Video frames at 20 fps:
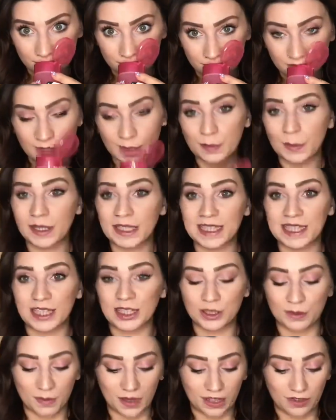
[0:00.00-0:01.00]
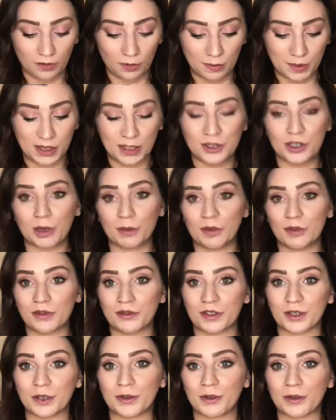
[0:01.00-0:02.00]
Spuggy's actually been getting me into trouble for
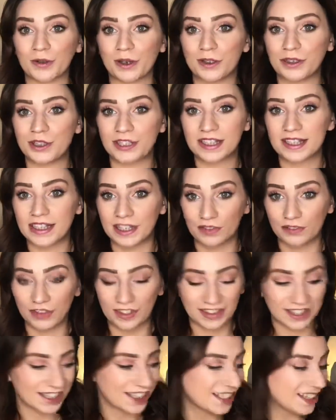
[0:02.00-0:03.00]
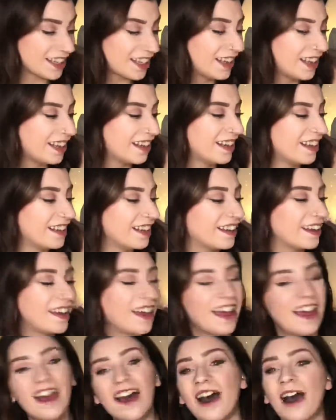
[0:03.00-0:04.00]
going around just sniffing this.
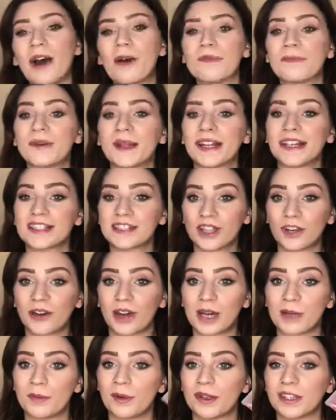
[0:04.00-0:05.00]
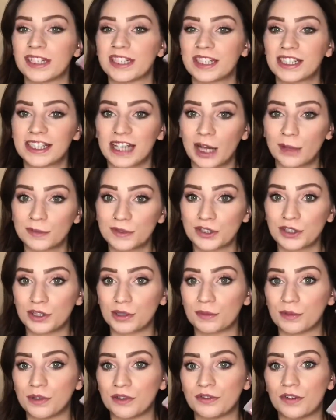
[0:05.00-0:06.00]
But it is incredible, and it just helps to
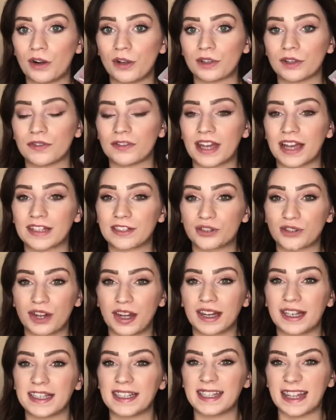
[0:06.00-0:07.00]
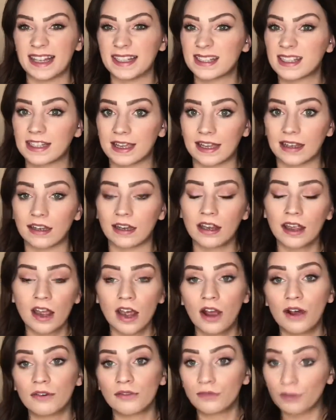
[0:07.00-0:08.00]
remove all of that dry, dead skin
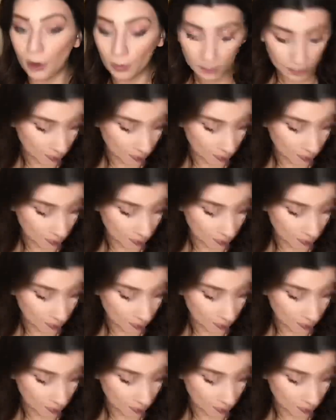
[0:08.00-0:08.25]
from your